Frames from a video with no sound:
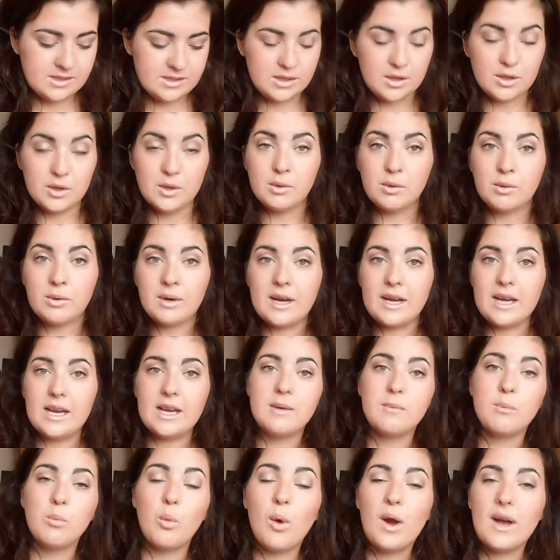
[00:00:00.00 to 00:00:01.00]
So
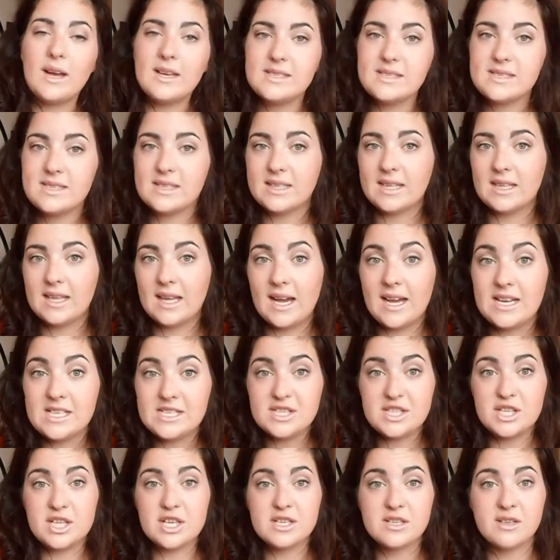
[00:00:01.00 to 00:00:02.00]
whilst in the
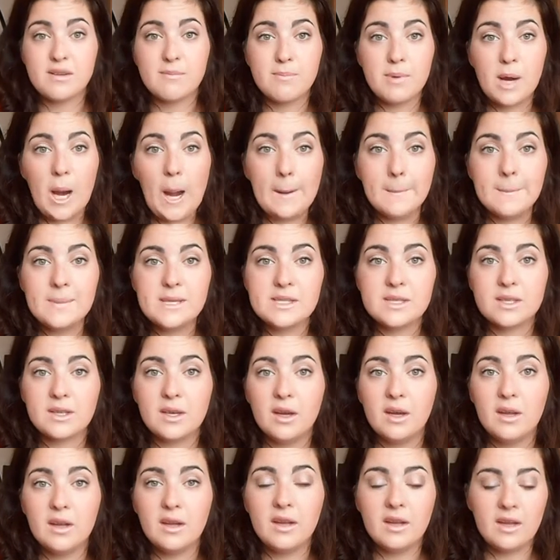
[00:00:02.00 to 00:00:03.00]
last years of primary
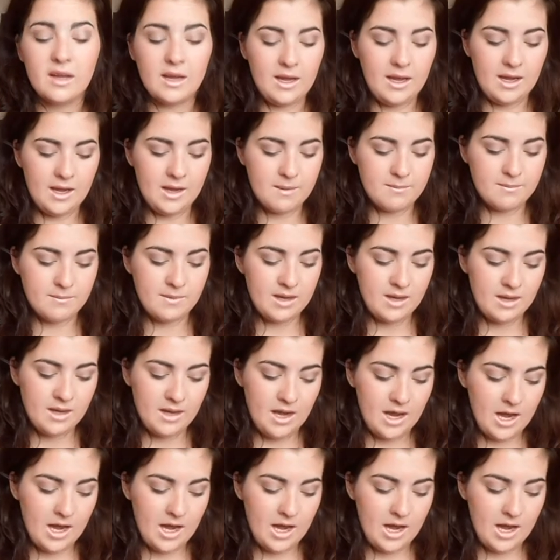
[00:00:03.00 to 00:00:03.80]
school, I